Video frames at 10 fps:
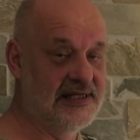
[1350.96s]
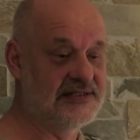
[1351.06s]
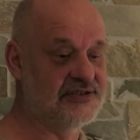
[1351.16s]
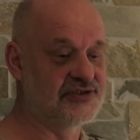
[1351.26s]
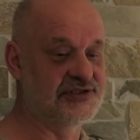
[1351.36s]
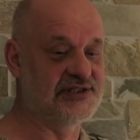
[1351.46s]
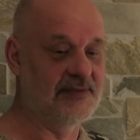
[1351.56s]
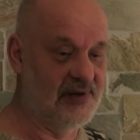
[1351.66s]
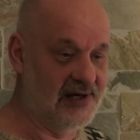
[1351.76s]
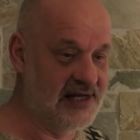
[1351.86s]
it needs a
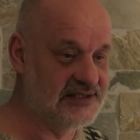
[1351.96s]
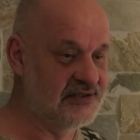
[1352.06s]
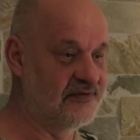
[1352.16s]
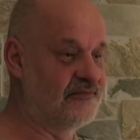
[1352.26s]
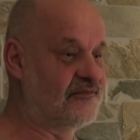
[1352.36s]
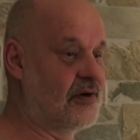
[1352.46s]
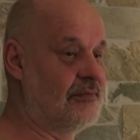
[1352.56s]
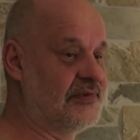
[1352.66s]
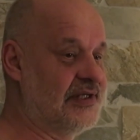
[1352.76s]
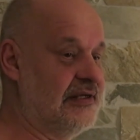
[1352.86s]
separation
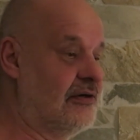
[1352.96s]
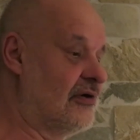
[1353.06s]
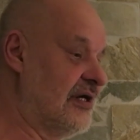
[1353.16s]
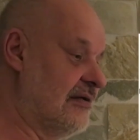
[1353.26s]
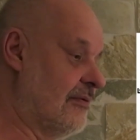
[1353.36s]
from the